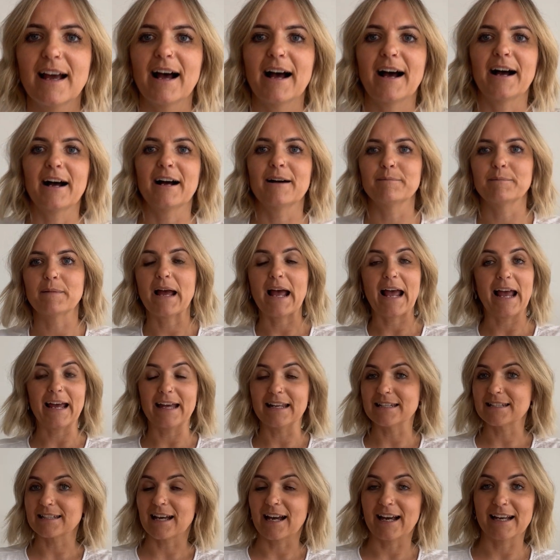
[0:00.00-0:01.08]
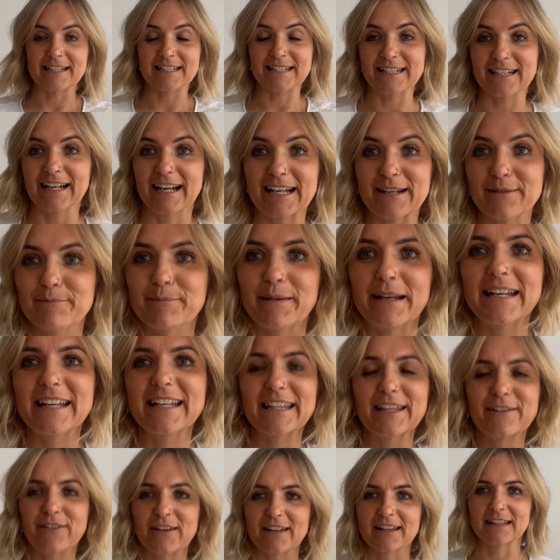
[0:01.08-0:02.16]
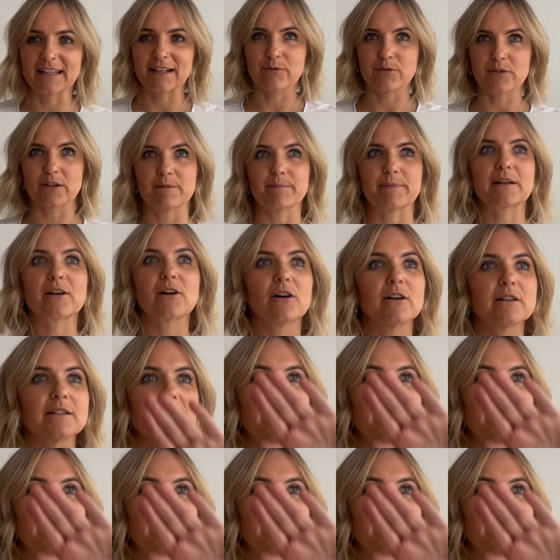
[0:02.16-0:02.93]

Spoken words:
And I did. I immediately fell in love with it because